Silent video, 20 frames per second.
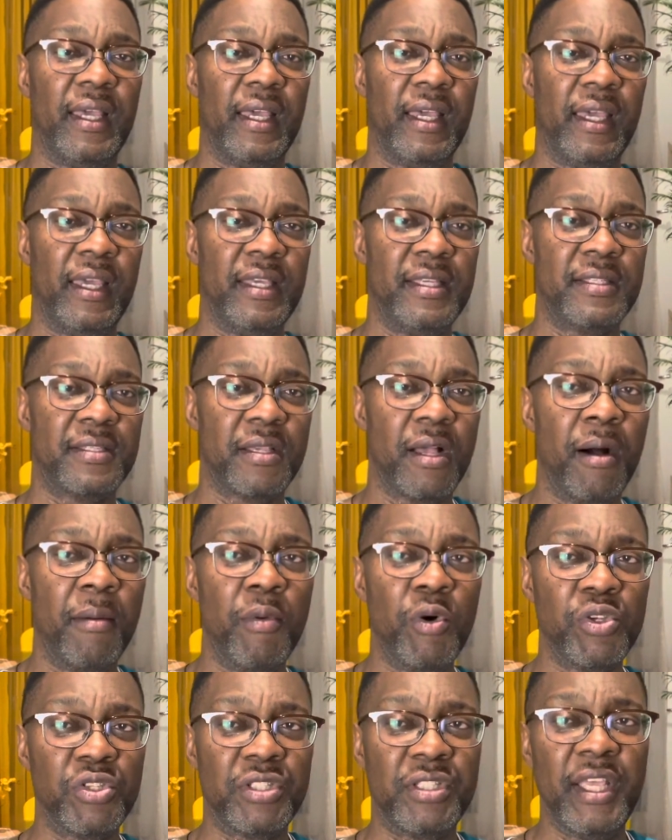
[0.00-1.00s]
is
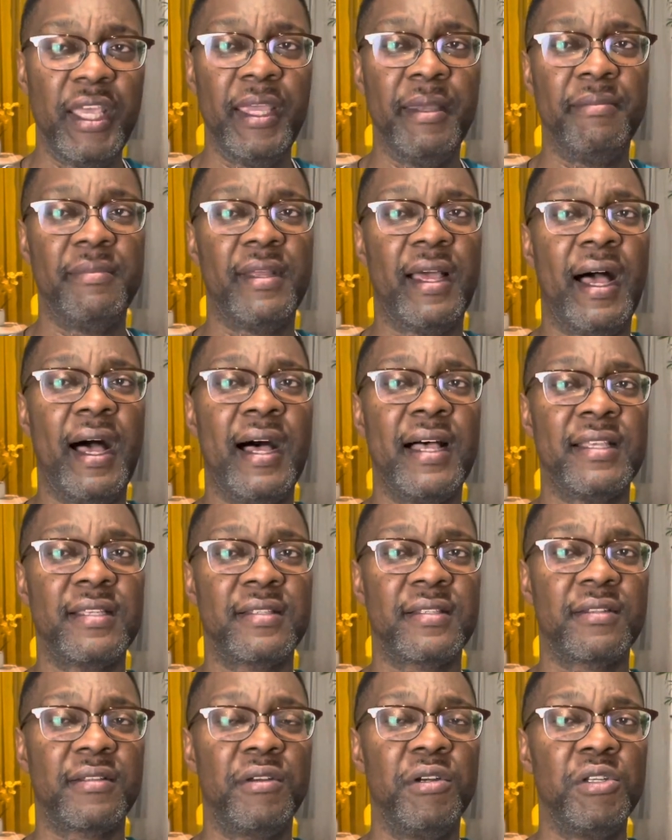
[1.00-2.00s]
almost deemed
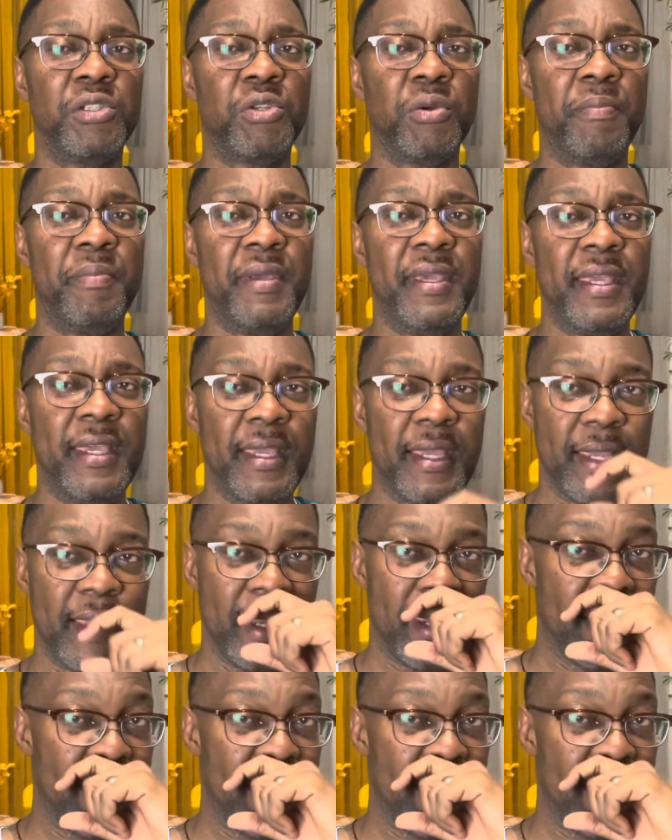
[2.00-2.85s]
as going to be